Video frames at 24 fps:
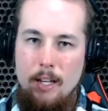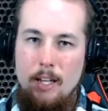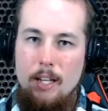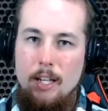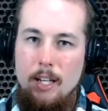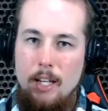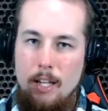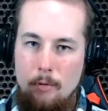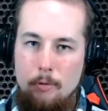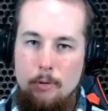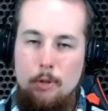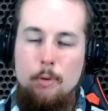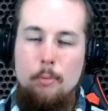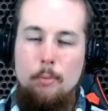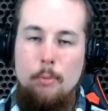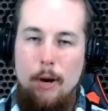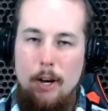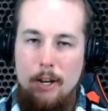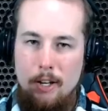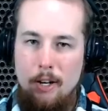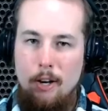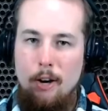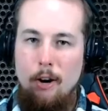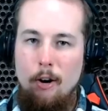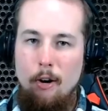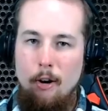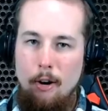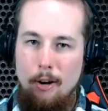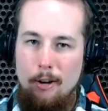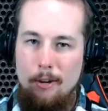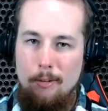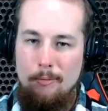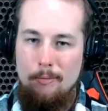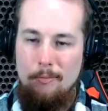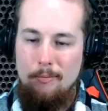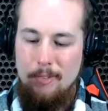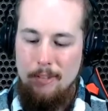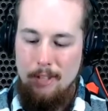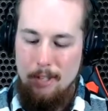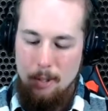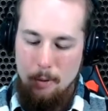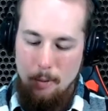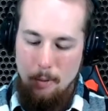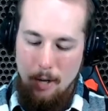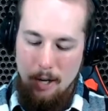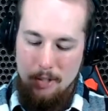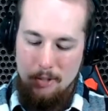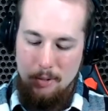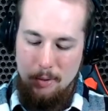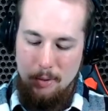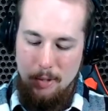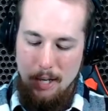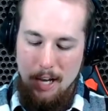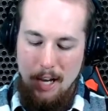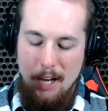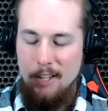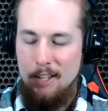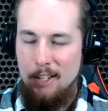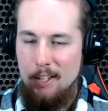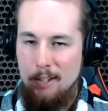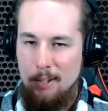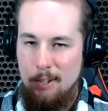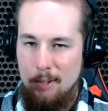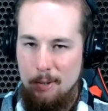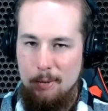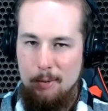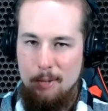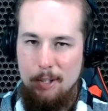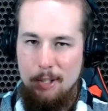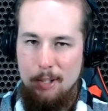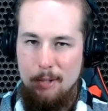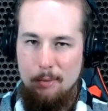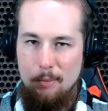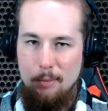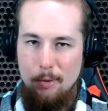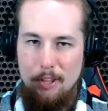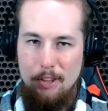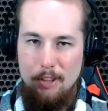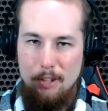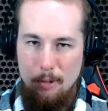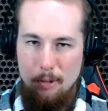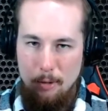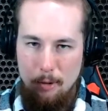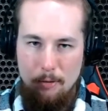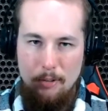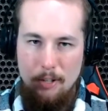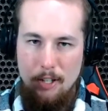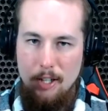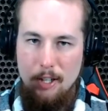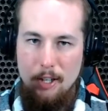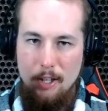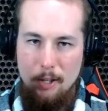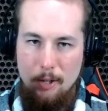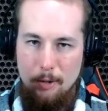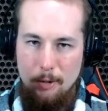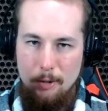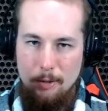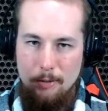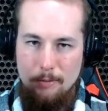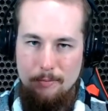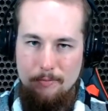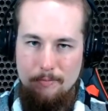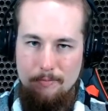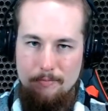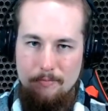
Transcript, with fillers: If you bought a car, you also got included with your vehicle